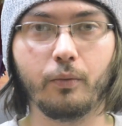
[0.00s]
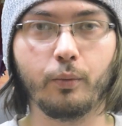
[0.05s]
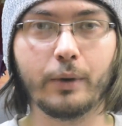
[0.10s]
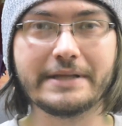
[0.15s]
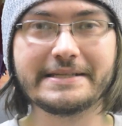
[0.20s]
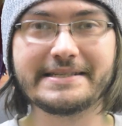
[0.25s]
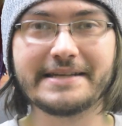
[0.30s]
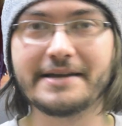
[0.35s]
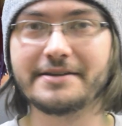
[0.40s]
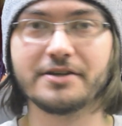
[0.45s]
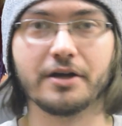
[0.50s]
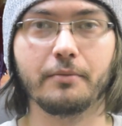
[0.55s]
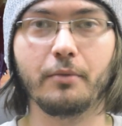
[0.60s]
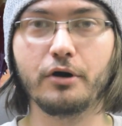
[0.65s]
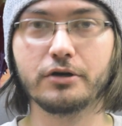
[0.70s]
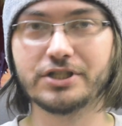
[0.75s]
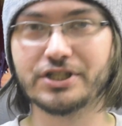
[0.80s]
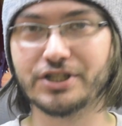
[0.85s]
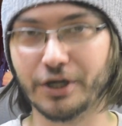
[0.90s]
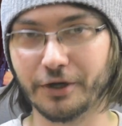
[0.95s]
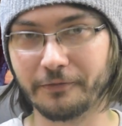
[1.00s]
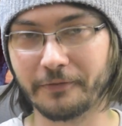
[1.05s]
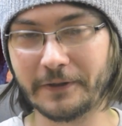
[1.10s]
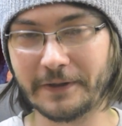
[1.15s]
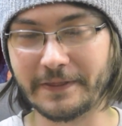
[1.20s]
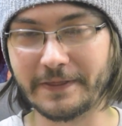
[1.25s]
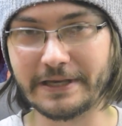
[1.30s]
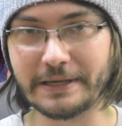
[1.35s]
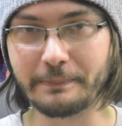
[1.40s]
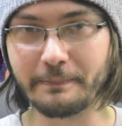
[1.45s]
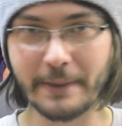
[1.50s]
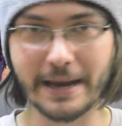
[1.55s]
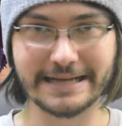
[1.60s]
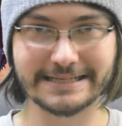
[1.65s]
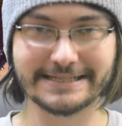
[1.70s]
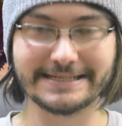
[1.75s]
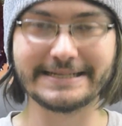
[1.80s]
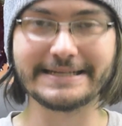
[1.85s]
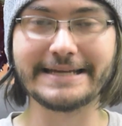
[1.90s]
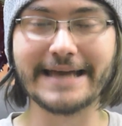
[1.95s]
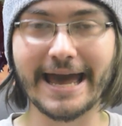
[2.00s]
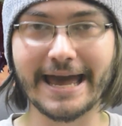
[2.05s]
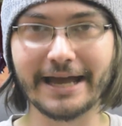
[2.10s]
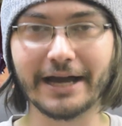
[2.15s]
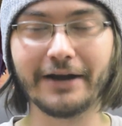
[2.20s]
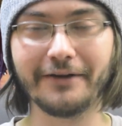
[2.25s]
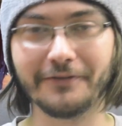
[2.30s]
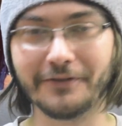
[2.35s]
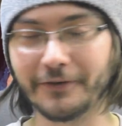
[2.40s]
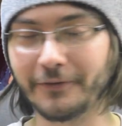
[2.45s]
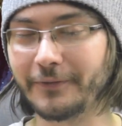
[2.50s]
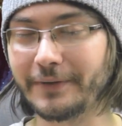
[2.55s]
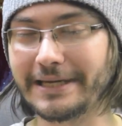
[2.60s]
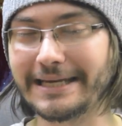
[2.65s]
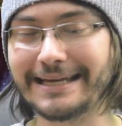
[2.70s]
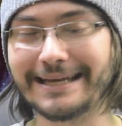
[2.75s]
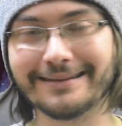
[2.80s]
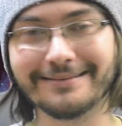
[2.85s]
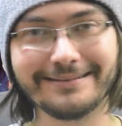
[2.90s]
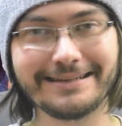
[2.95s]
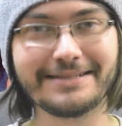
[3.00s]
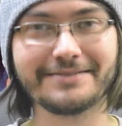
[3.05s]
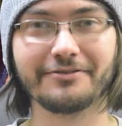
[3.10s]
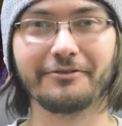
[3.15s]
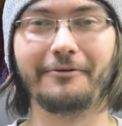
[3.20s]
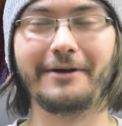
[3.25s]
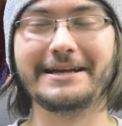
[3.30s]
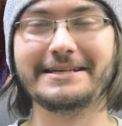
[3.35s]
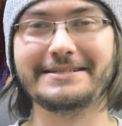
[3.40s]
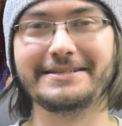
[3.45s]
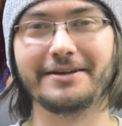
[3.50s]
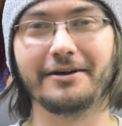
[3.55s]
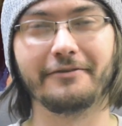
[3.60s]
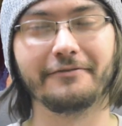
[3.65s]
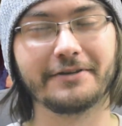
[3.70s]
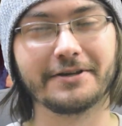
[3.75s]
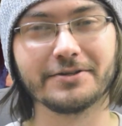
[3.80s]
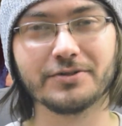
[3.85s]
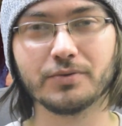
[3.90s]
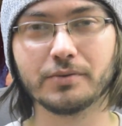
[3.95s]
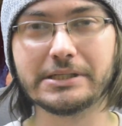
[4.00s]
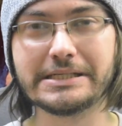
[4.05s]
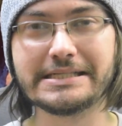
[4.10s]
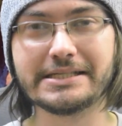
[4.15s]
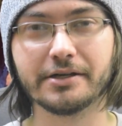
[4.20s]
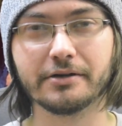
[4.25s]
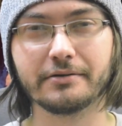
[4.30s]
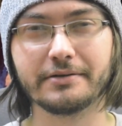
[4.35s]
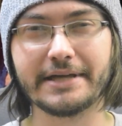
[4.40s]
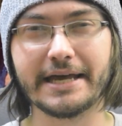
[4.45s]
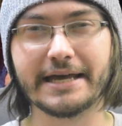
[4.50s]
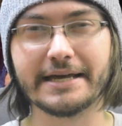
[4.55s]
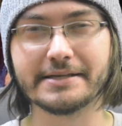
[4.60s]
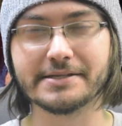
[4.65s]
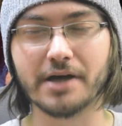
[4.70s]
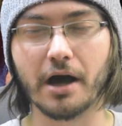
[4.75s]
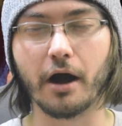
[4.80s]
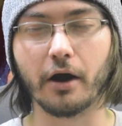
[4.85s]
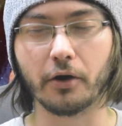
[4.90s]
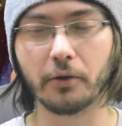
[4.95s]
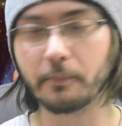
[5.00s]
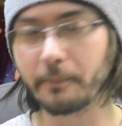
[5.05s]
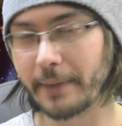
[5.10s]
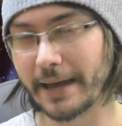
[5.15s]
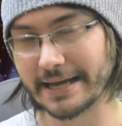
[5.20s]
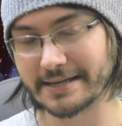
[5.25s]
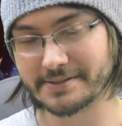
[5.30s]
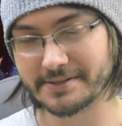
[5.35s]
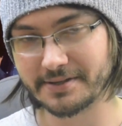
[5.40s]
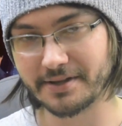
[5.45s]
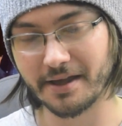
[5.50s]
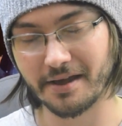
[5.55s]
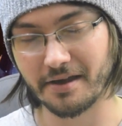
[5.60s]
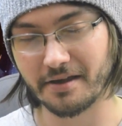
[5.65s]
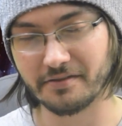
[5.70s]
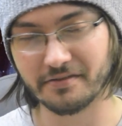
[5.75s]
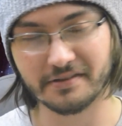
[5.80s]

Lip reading: Wednesdays are most certainly the best day of the week, at least for myself, because ReZero days are best days.